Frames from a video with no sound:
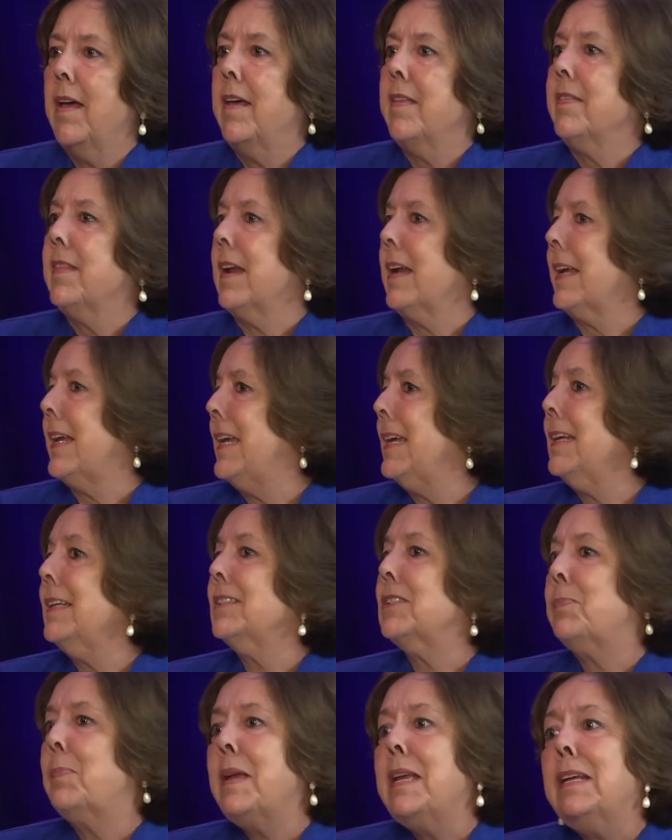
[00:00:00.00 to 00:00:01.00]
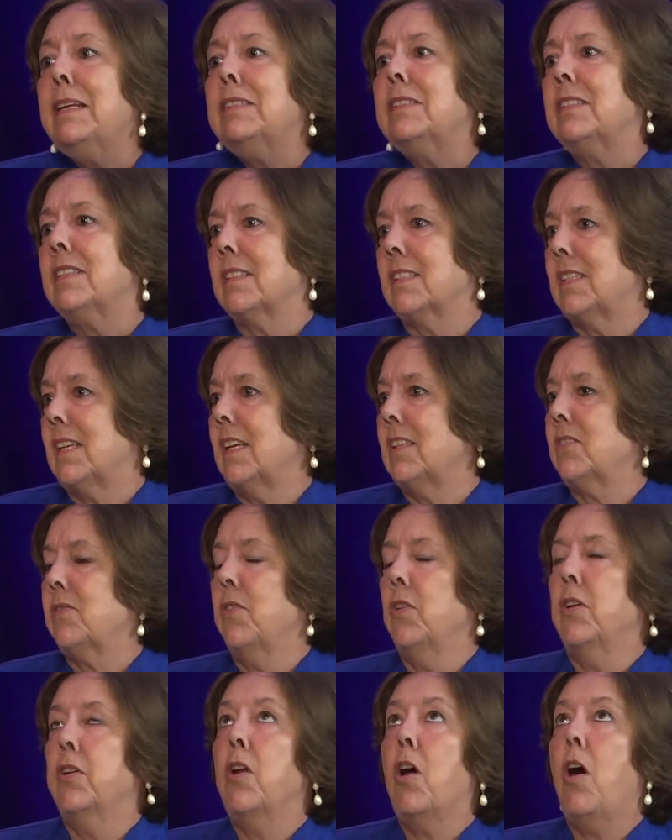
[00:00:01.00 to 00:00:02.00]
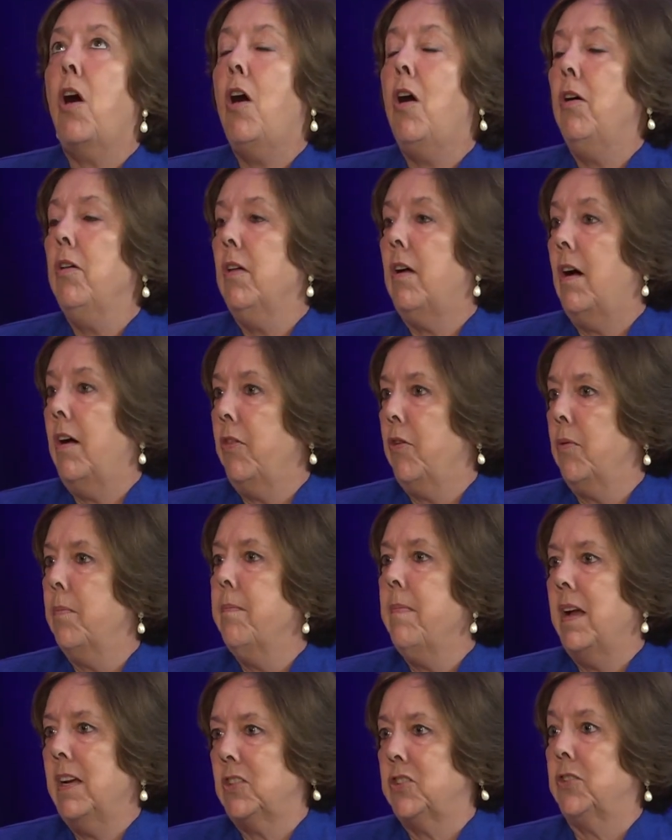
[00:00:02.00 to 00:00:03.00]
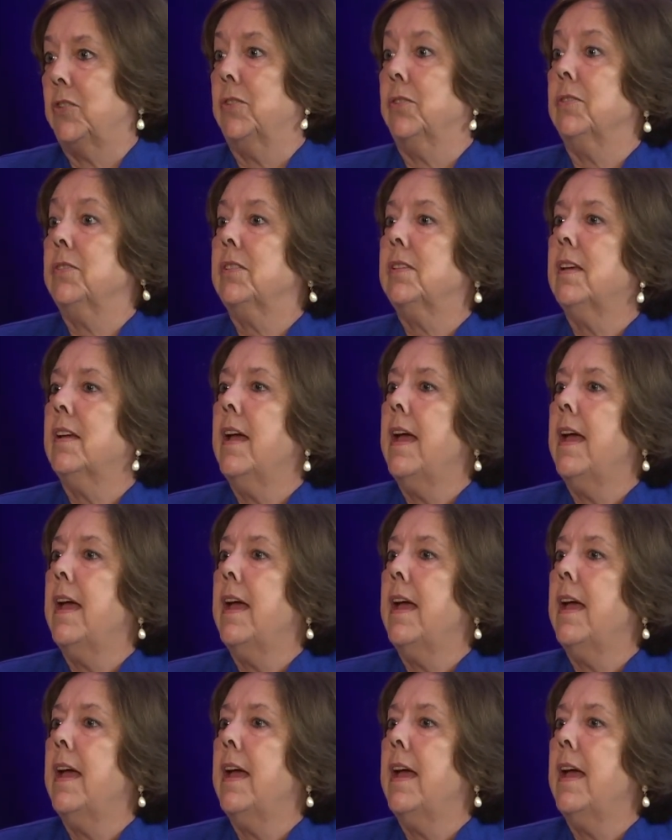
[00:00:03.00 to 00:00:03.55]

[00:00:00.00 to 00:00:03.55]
that a kid is being successful in all other measures